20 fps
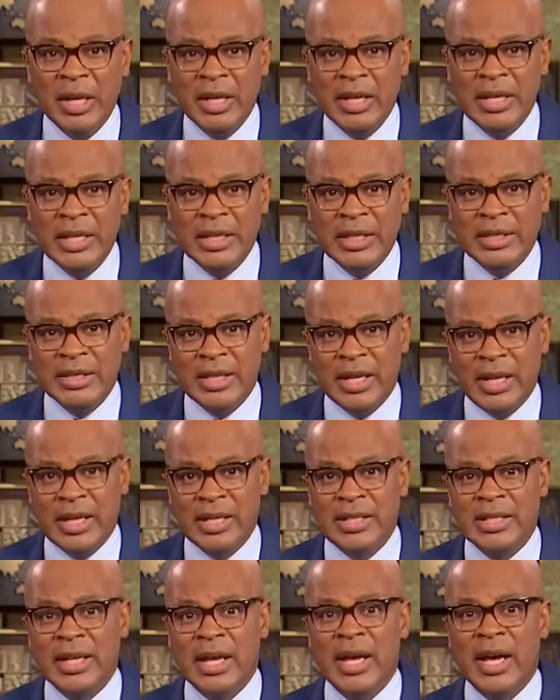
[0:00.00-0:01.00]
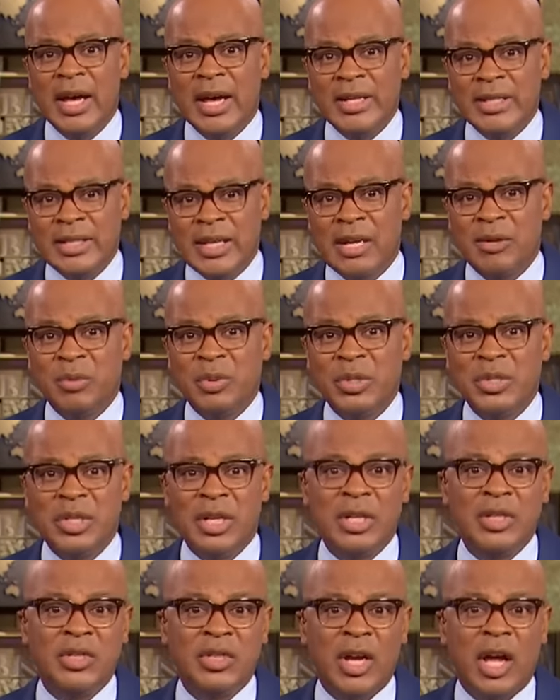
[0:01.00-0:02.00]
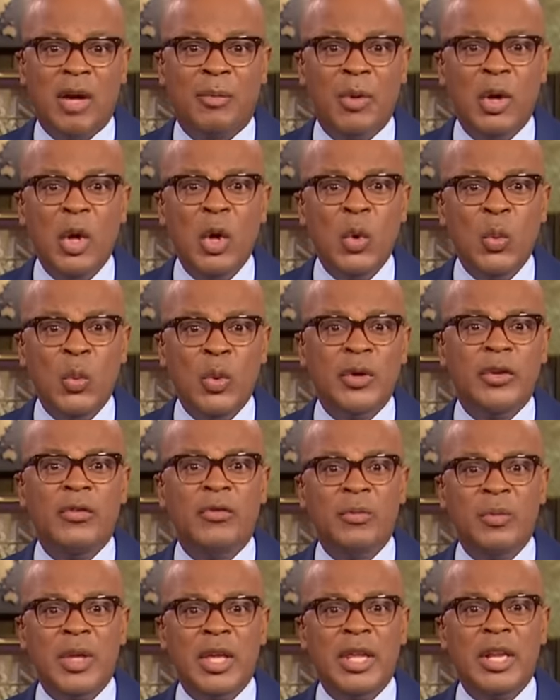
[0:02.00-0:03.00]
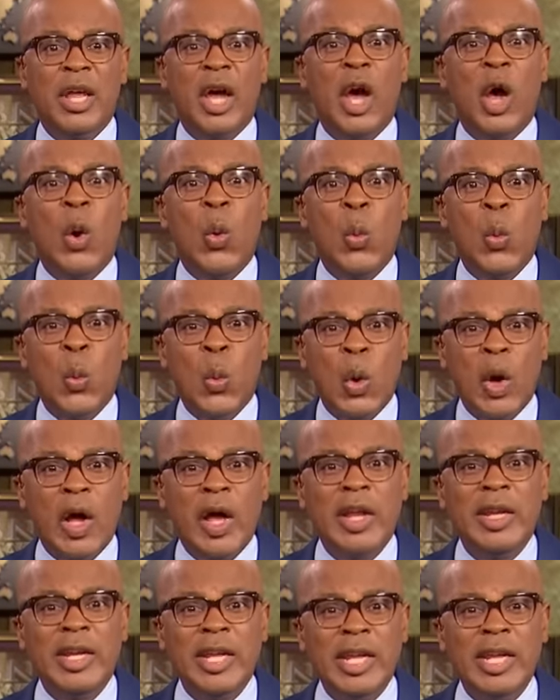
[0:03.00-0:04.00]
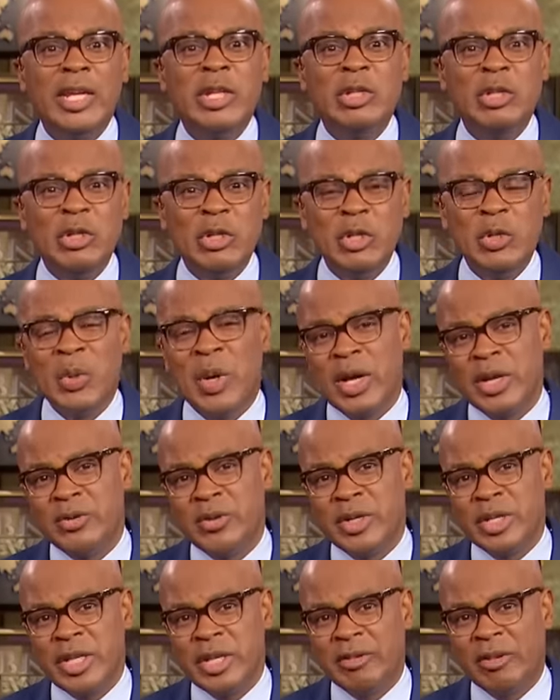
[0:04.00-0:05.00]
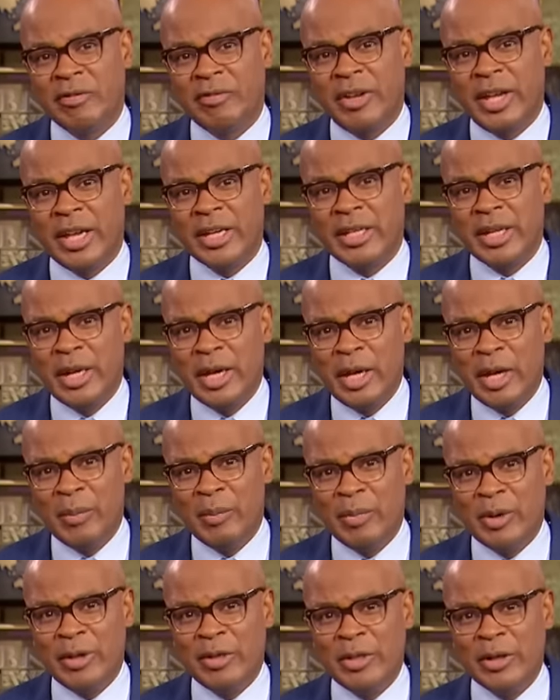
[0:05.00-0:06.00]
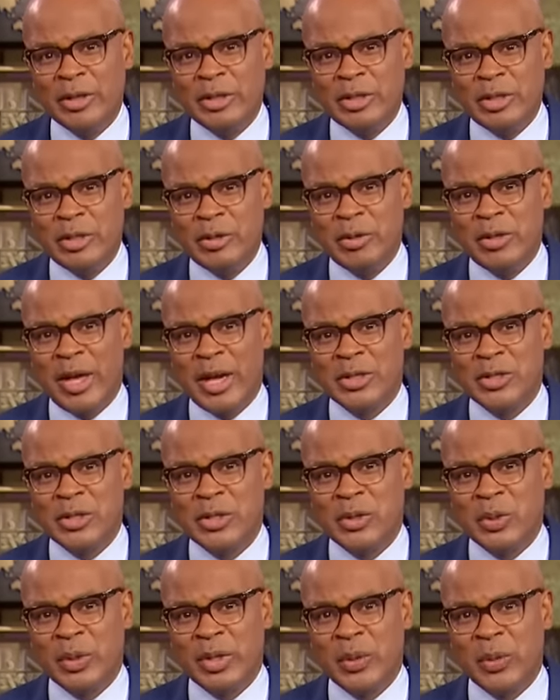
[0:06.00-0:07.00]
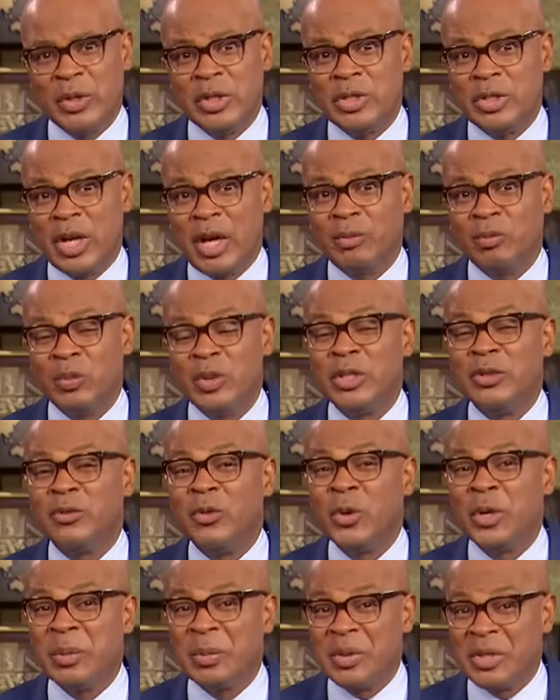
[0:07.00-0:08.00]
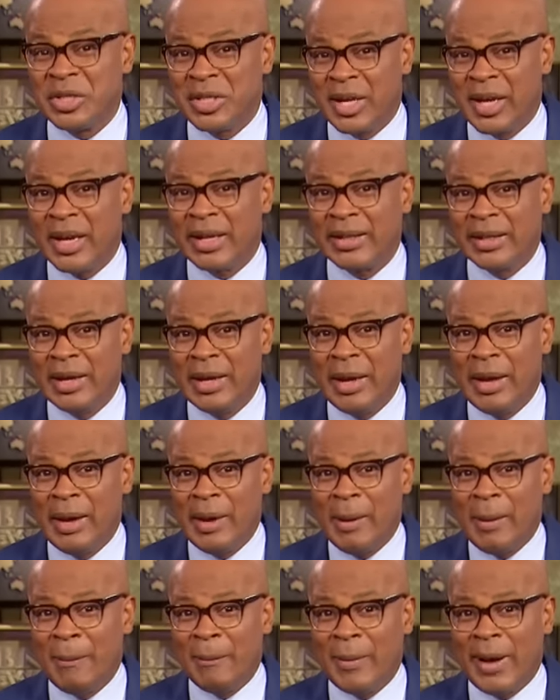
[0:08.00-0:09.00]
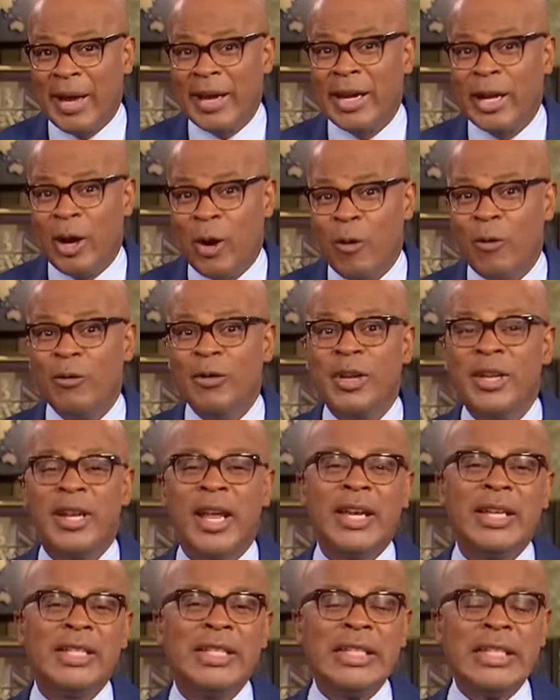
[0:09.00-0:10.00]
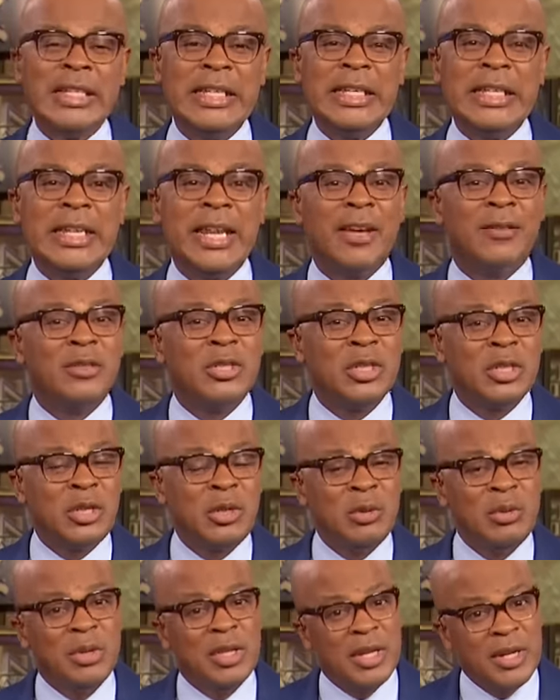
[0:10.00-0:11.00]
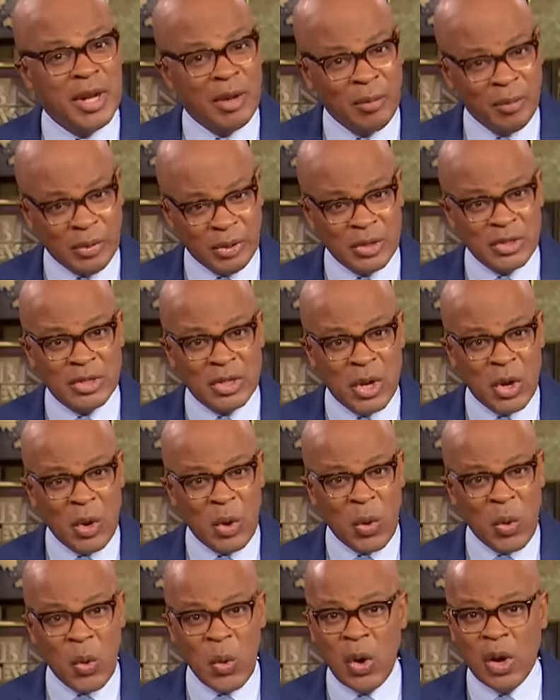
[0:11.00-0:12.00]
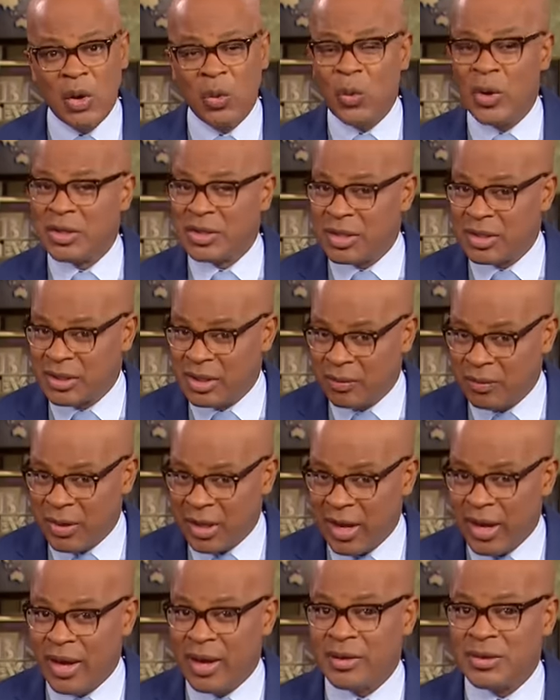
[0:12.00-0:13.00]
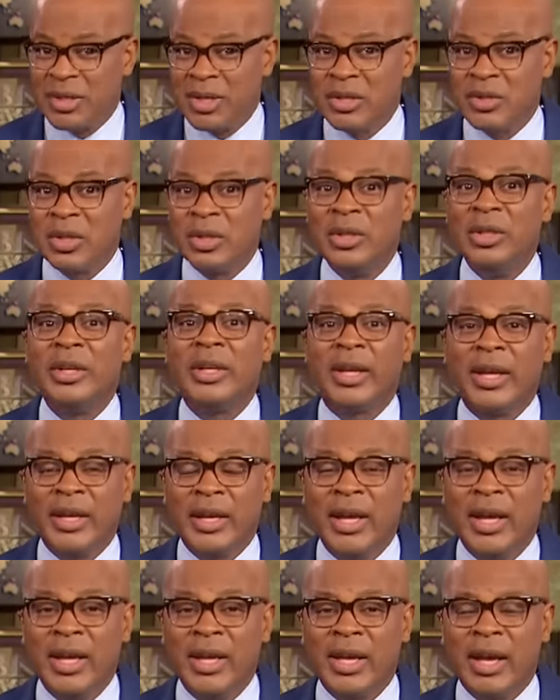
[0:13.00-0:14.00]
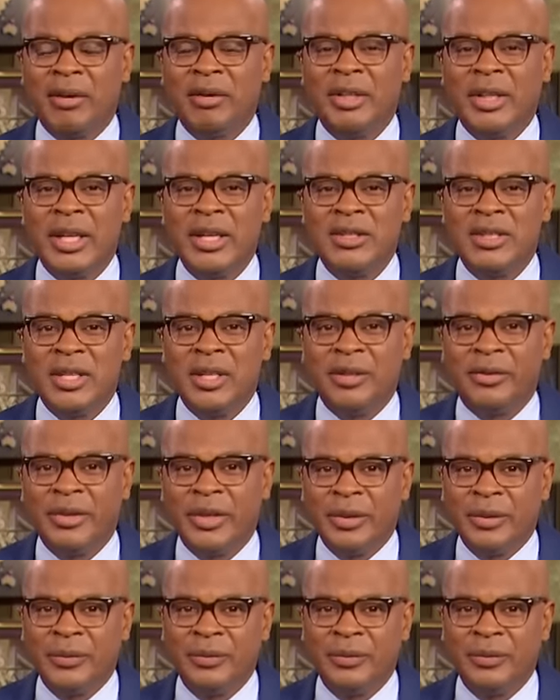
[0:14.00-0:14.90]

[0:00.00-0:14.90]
He contends a 10% jump would have been a 1-in-200-year event, but the 2021 jump was 40%. Might COVID-19 have skewed the numbers, or was it something else? Here's a look at Gary Lane's interview.